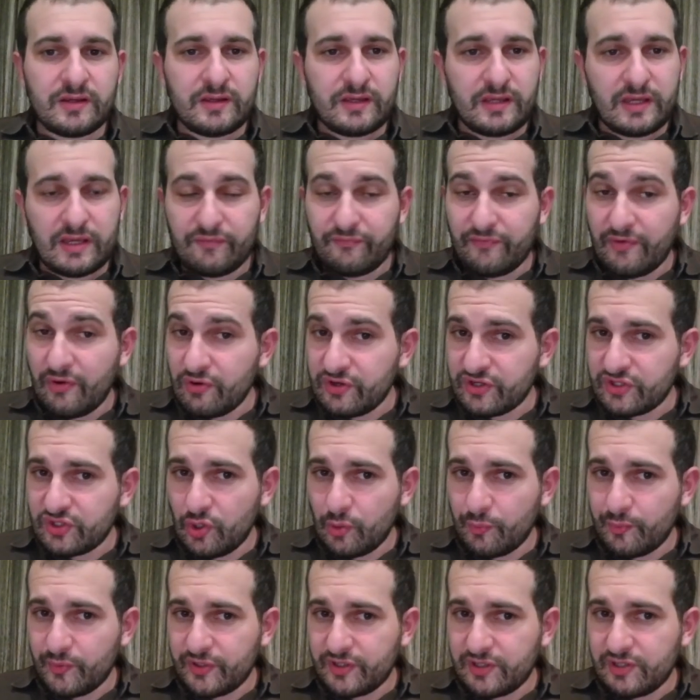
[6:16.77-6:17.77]
a very
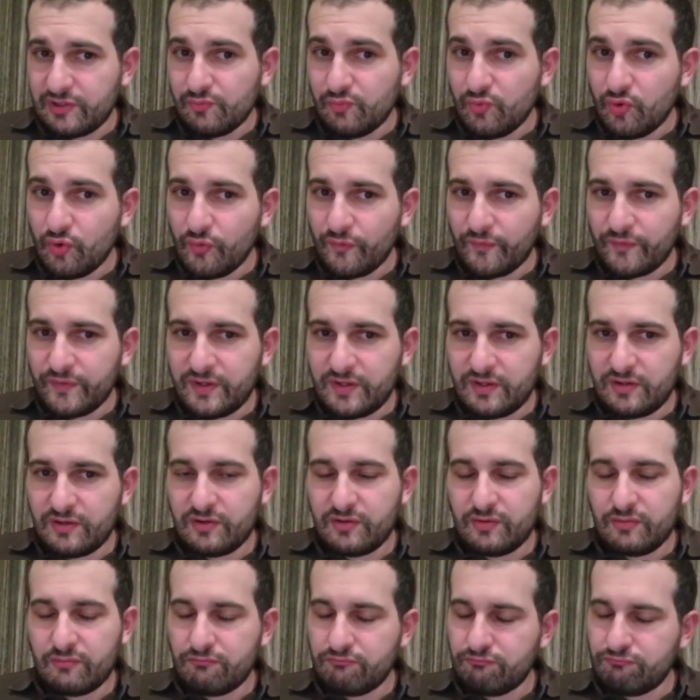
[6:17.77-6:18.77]
topical move here
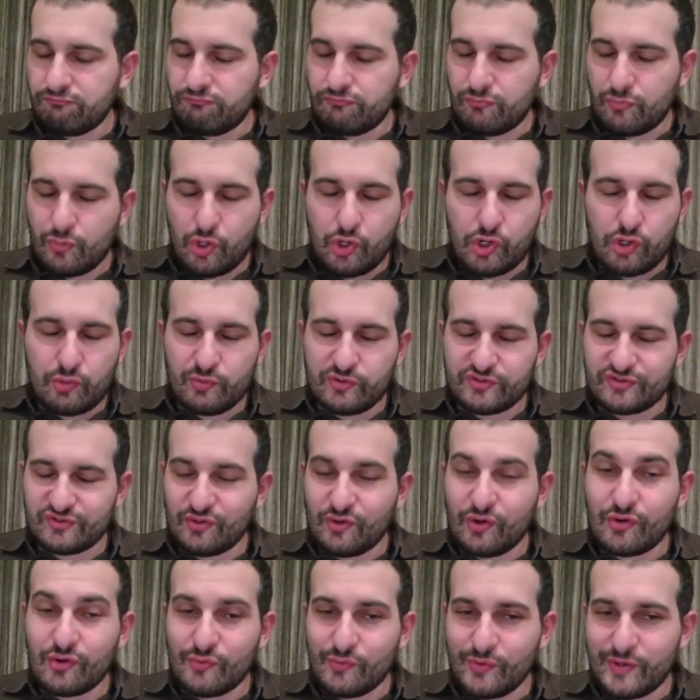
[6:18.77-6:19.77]
almost
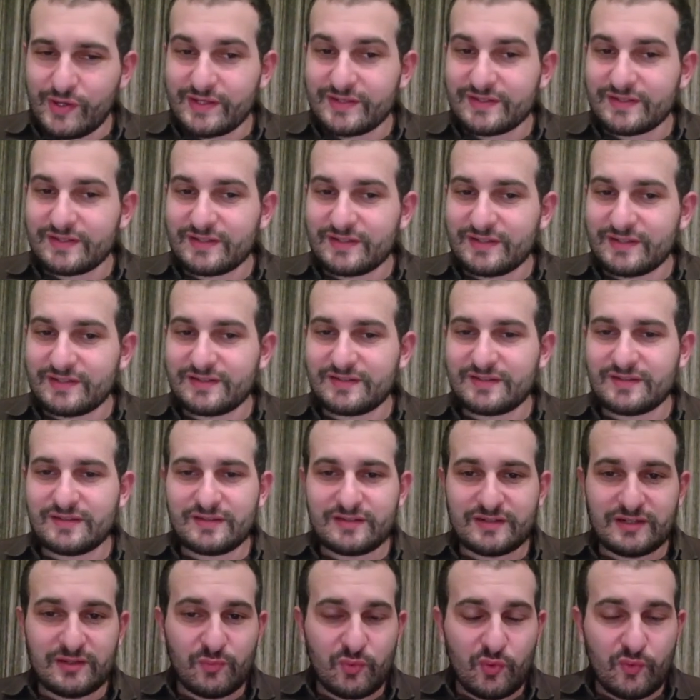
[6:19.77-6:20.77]
always is
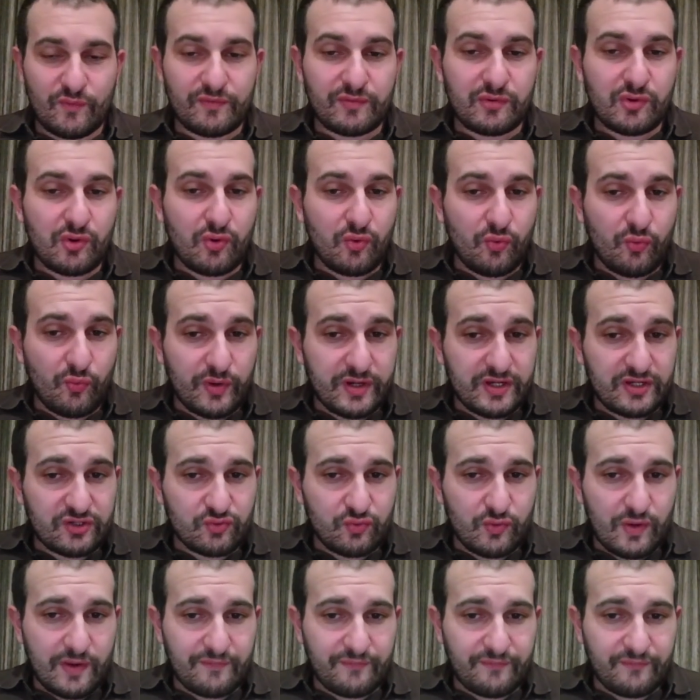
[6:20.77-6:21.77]
the move queen to
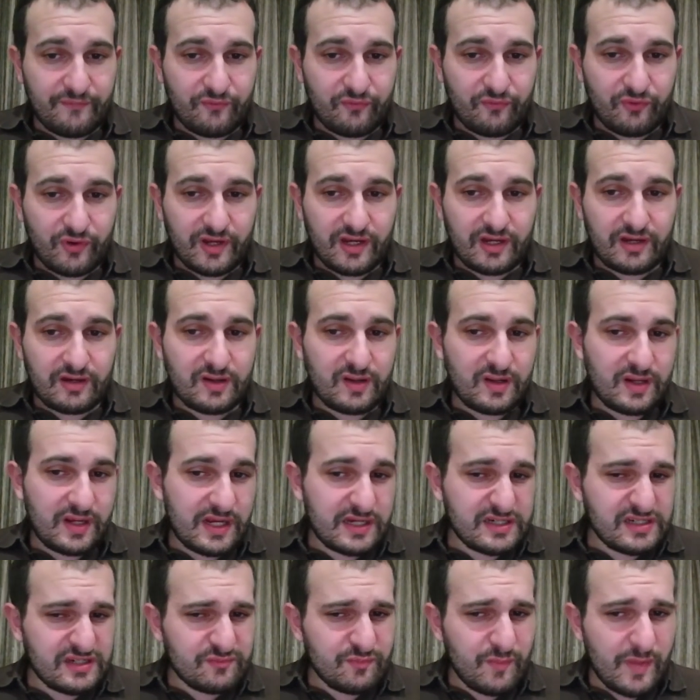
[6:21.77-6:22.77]
f3,
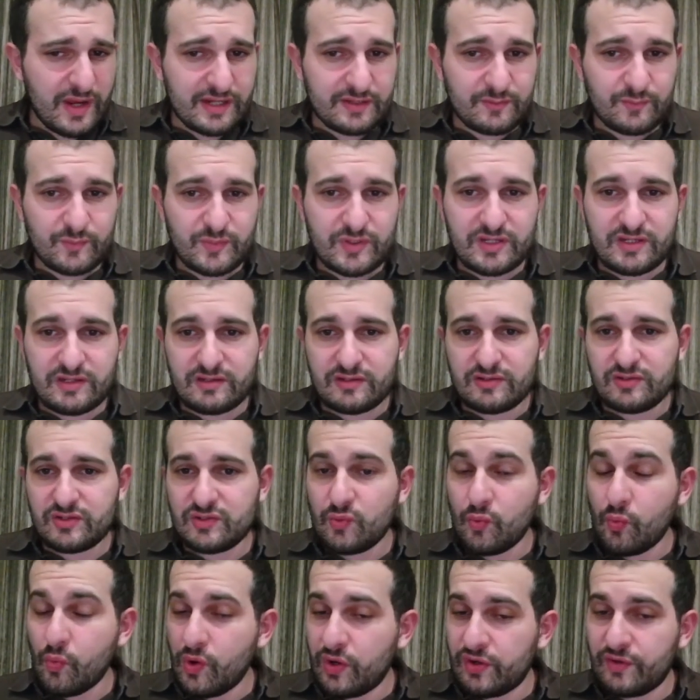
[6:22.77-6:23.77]
and it might be
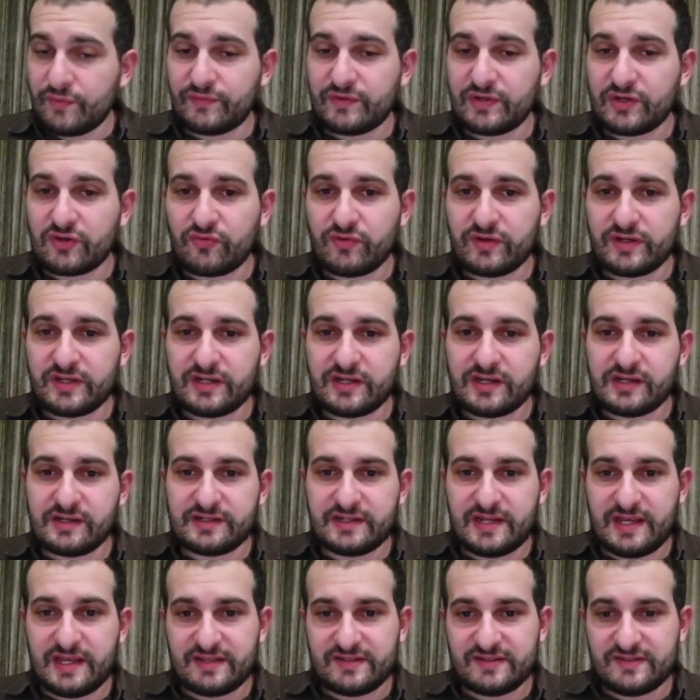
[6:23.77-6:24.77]
one of the critical
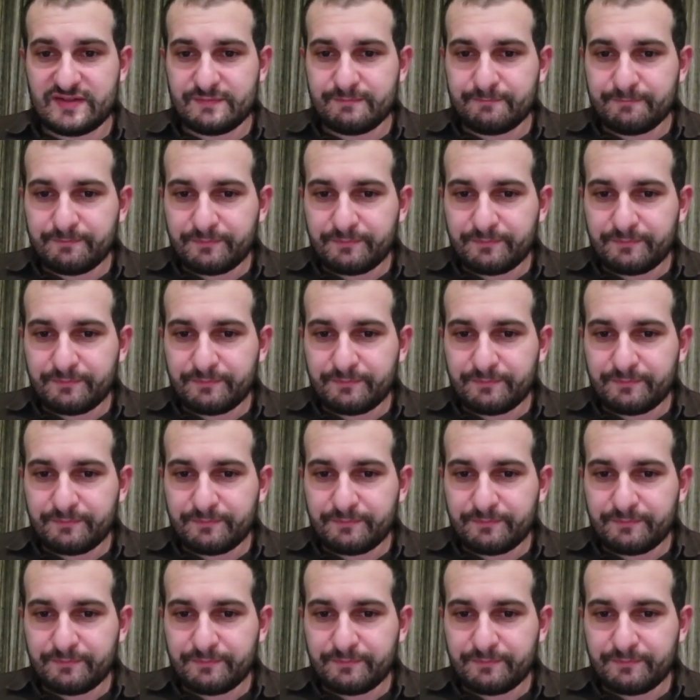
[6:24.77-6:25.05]
tests.